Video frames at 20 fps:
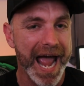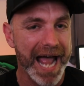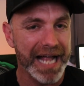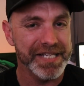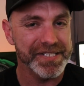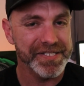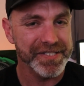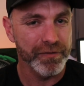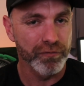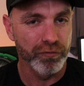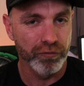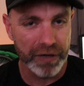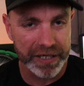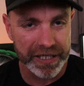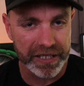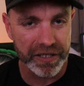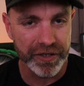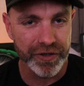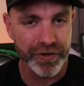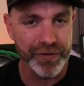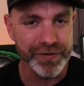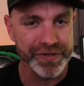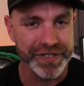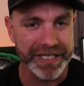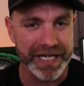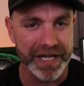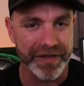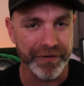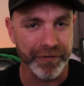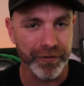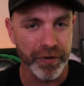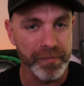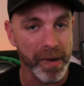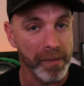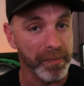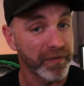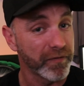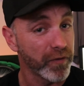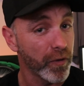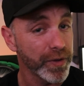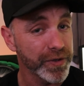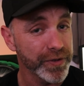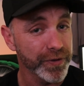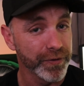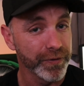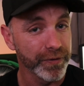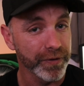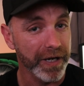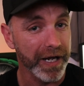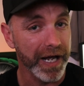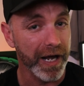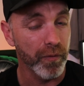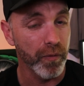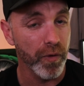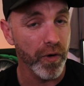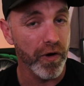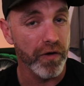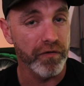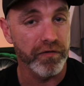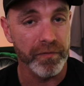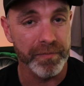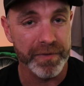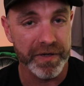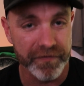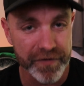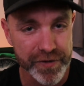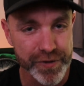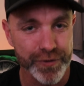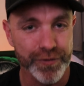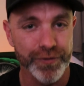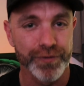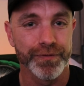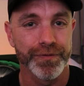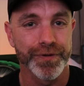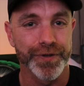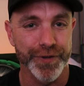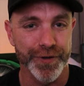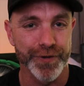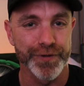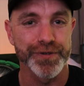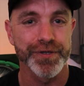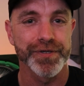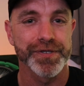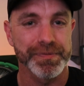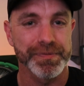and some regular news to get through. But before we do, a word from the official news